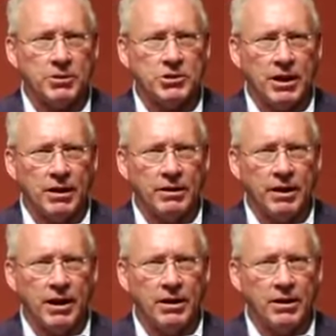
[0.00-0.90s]
I'm a child
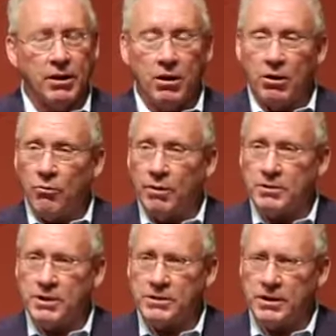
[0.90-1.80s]
of God, why
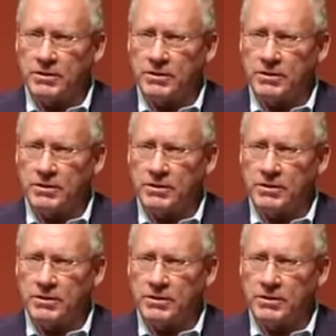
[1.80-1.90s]
weren't they